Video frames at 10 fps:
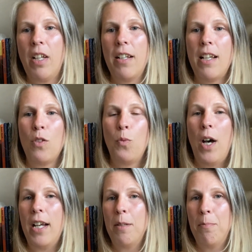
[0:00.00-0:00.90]
It has
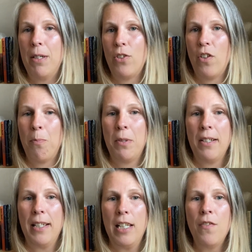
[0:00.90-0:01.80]
wide bishop
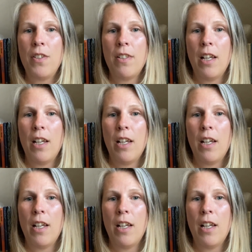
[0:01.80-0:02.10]
sleeves,